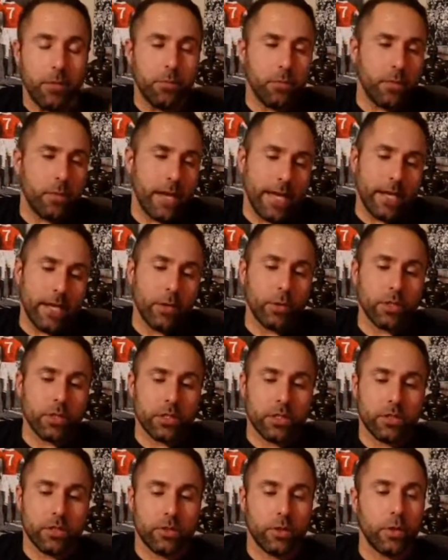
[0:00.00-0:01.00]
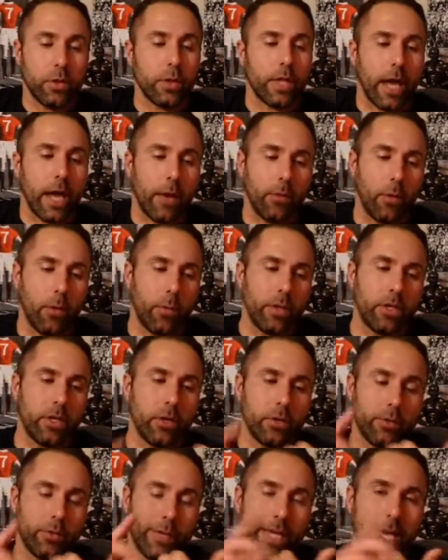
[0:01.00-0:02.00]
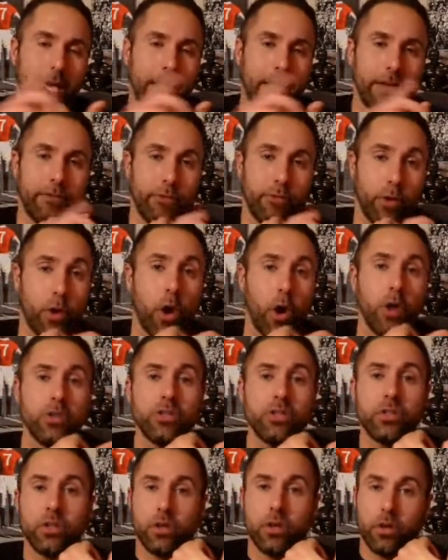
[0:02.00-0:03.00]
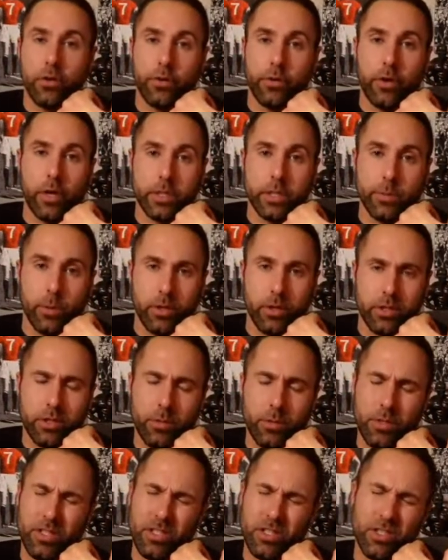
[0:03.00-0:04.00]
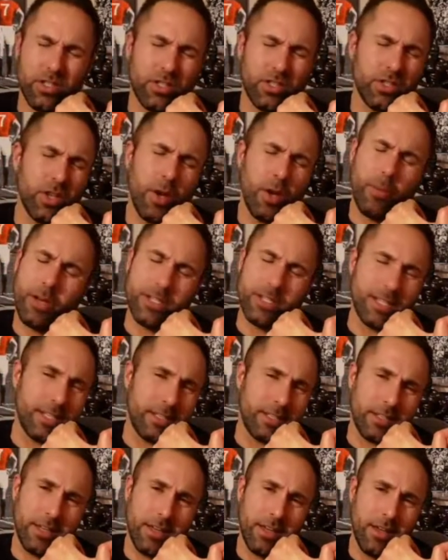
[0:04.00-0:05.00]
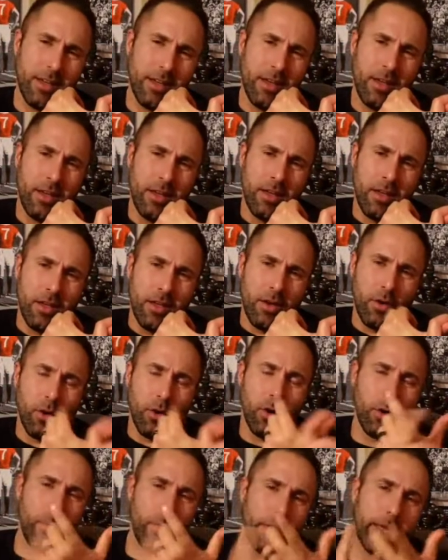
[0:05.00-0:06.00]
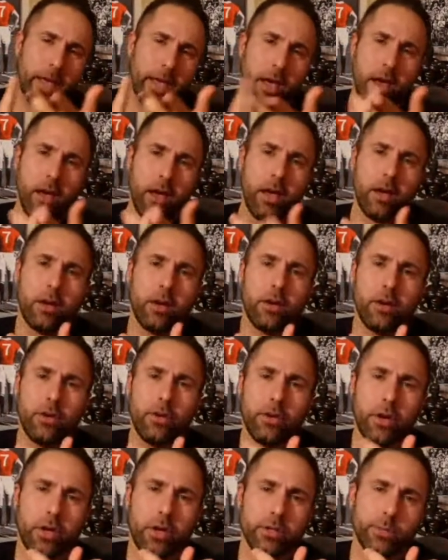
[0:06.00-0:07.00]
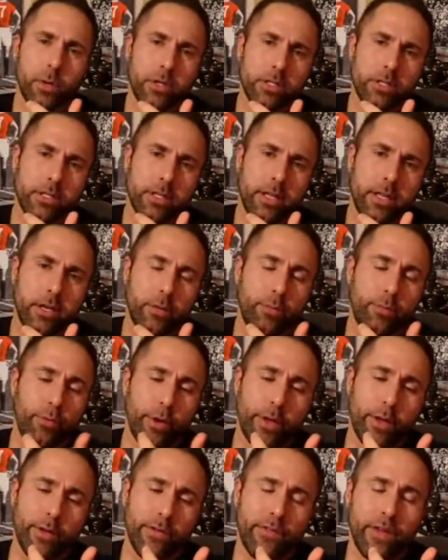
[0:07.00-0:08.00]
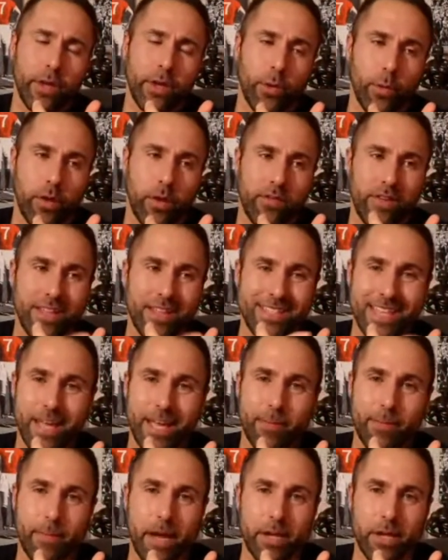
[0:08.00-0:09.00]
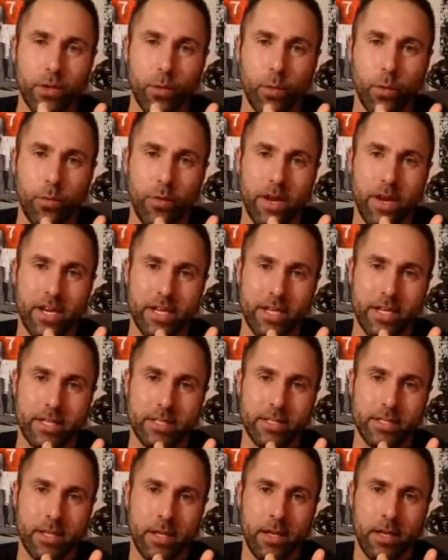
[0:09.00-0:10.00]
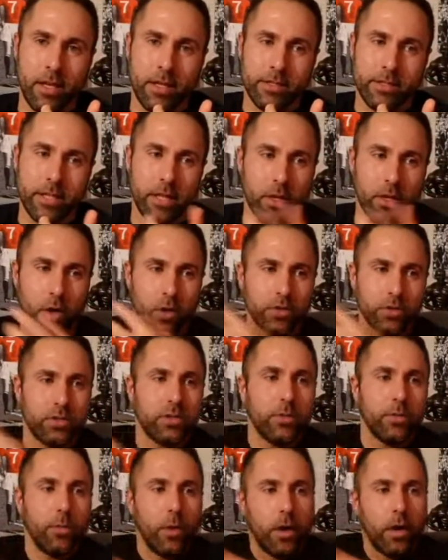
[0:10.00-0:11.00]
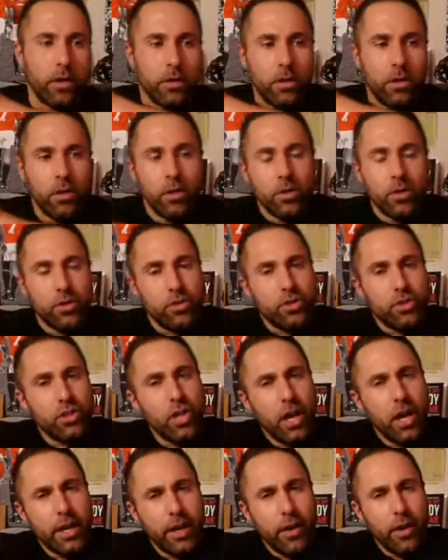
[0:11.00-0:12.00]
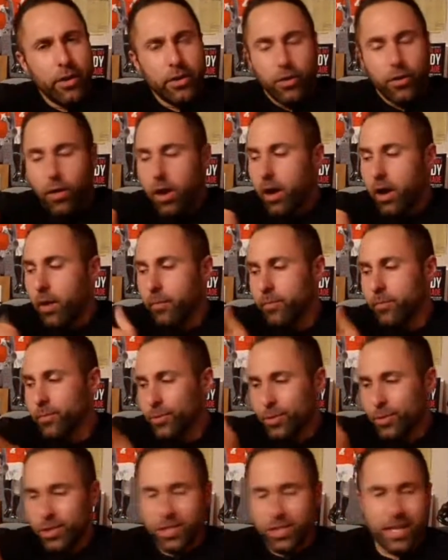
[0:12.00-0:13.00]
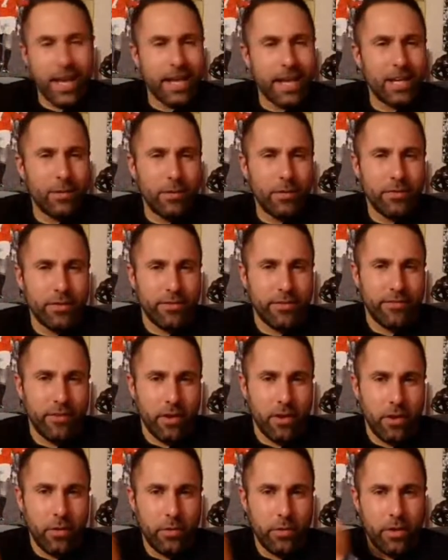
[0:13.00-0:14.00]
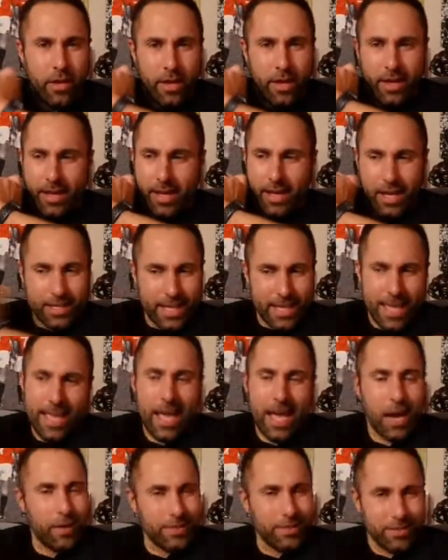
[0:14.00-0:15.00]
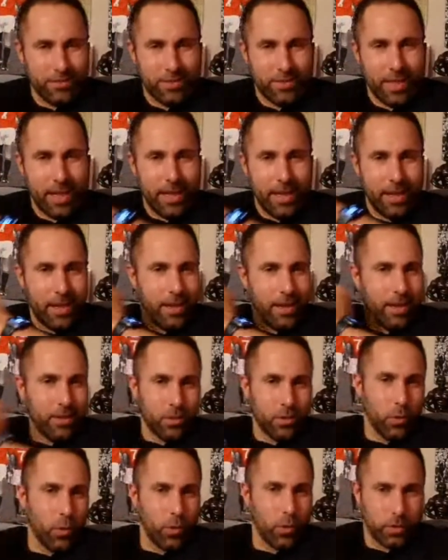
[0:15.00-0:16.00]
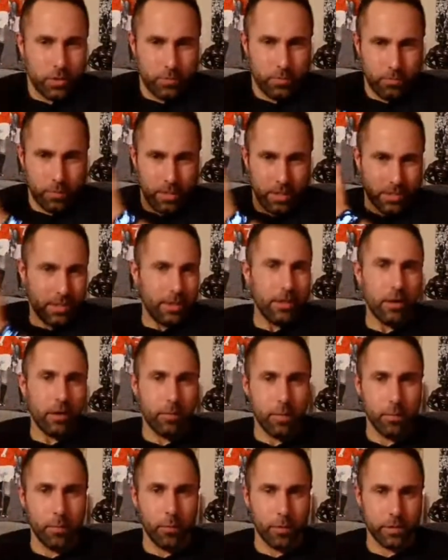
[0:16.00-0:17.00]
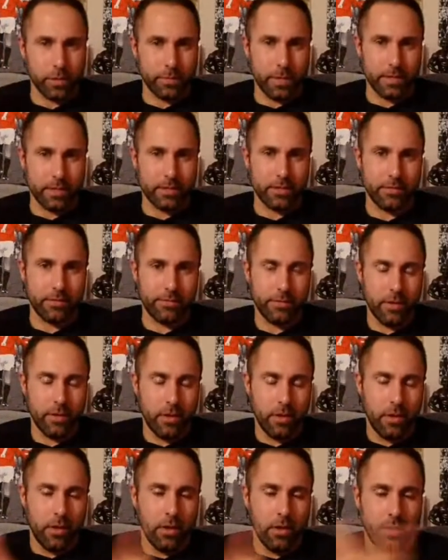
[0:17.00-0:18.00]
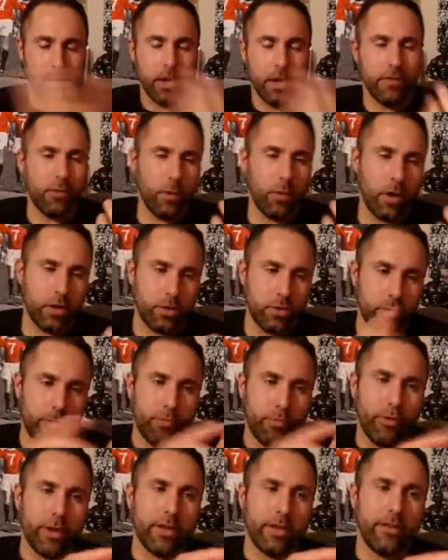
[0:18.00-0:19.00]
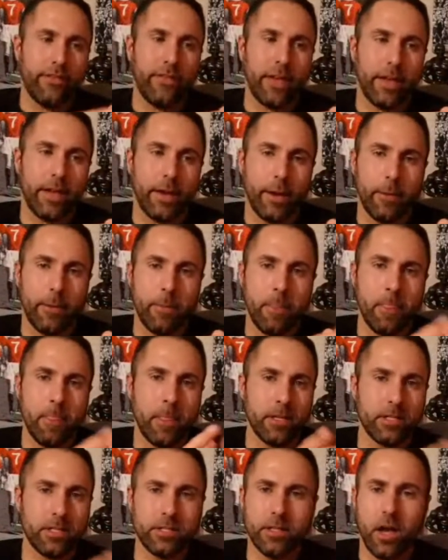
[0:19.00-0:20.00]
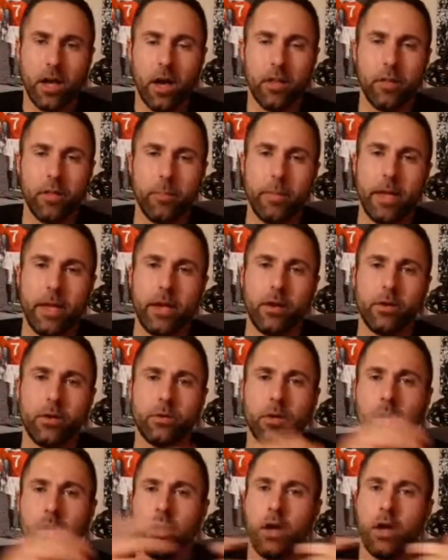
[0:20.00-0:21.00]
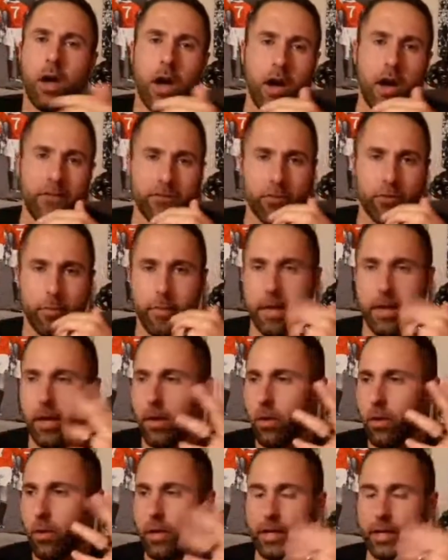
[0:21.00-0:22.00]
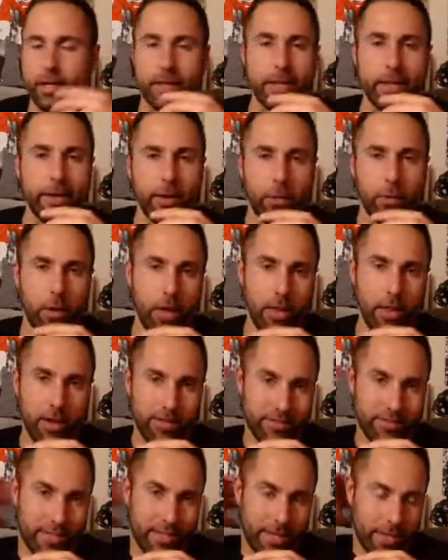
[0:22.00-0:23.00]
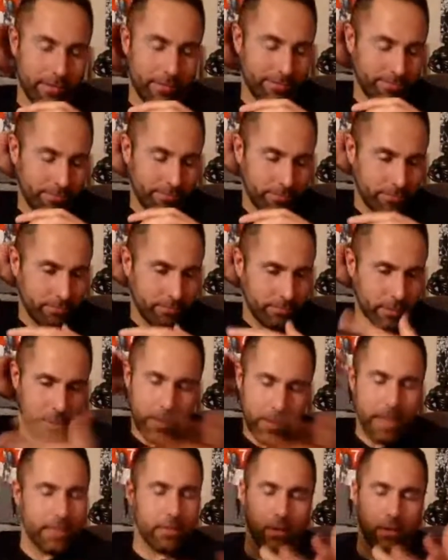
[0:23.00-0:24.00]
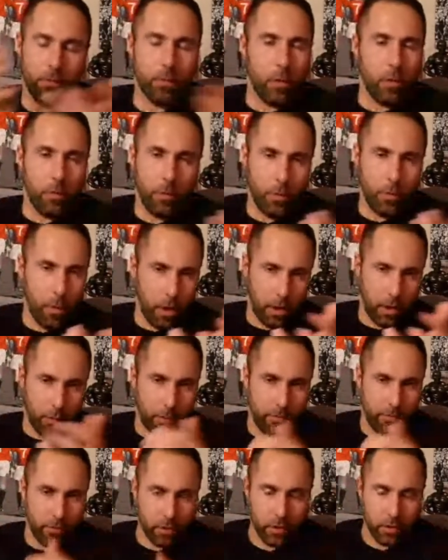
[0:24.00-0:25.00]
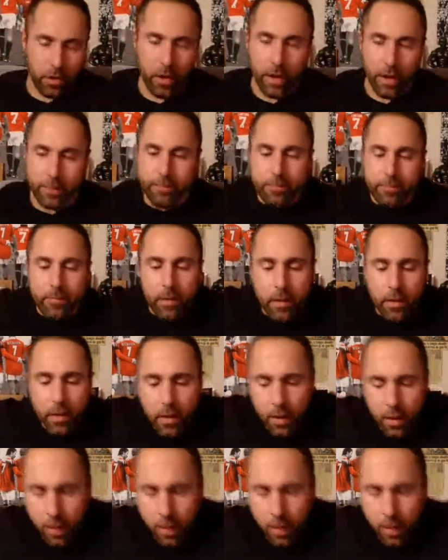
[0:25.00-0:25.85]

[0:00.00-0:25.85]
And in order to do that, what we do is we get either a constant glucose monitor, which is so much easier, or we get a glucose monitor that you prick your finger with and take manual readings. Now, the constant one, you chuck it on your arm, you scan it with your phone, it has 8 hours of data, it's awesome, but it's a little bit more expensive. The other one, you prick your finger, start of the meal, after a meal, and a little while after that, depending on what we're working with on a client.